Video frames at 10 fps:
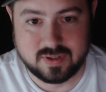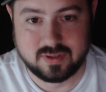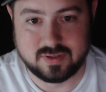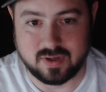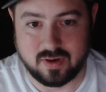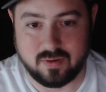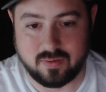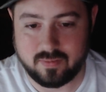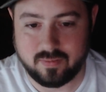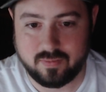So
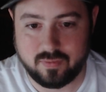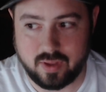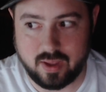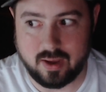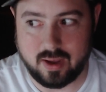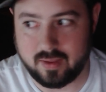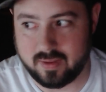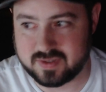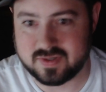let's